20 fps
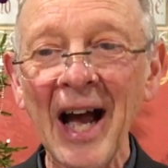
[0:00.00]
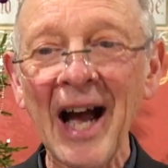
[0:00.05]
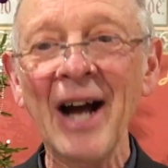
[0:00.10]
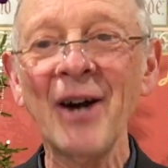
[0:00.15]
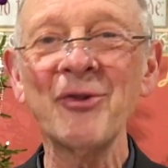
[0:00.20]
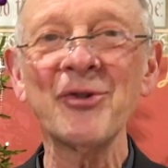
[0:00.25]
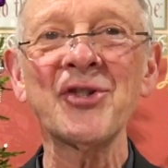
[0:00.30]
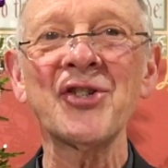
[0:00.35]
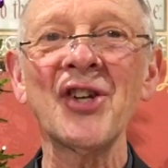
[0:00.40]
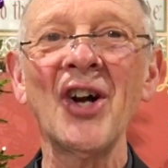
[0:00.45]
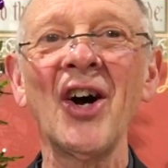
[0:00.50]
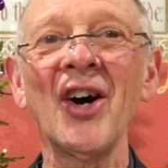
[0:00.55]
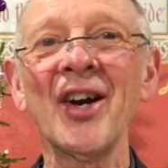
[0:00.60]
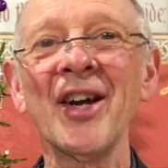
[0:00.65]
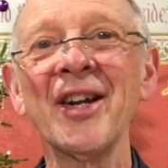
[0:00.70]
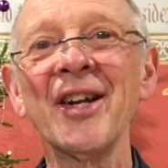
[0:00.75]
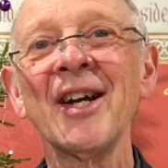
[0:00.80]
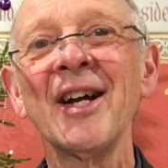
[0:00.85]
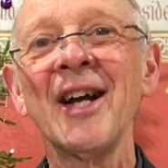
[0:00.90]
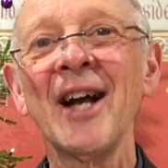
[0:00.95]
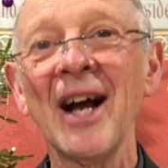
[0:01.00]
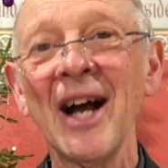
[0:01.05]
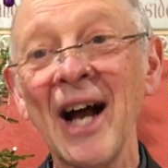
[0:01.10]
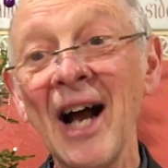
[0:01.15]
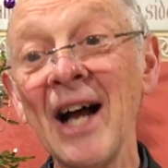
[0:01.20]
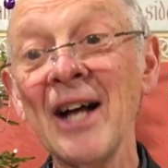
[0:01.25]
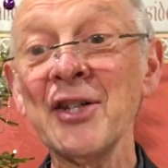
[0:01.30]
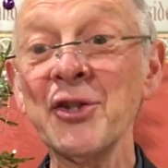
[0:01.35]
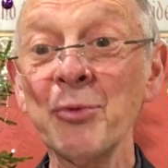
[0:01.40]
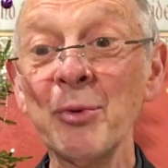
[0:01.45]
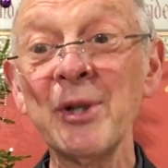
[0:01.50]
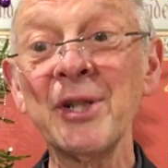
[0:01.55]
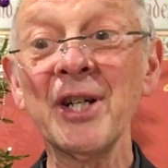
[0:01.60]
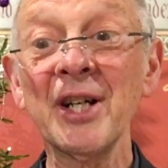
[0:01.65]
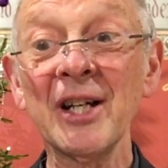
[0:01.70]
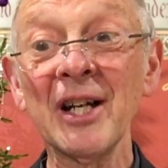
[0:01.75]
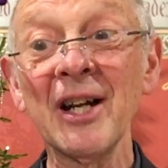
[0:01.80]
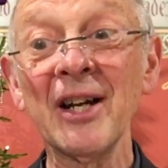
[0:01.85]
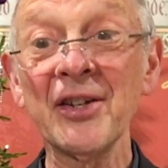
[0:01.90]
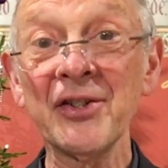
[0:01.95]
outside as we
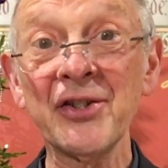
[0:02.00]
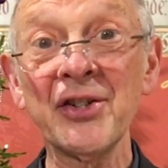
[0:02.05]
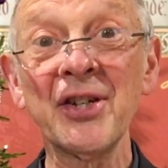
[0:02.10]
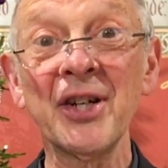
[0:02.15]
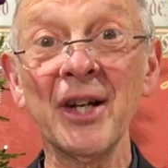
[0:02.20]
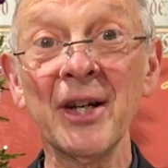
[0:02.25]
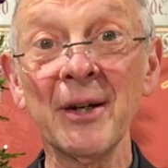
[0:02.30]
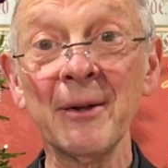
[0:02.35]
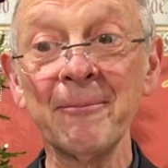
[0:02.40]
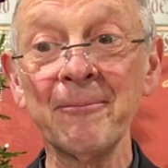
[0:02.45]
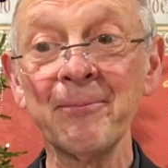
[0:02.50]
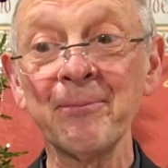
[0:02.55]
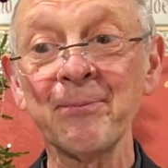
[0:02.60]
did last year.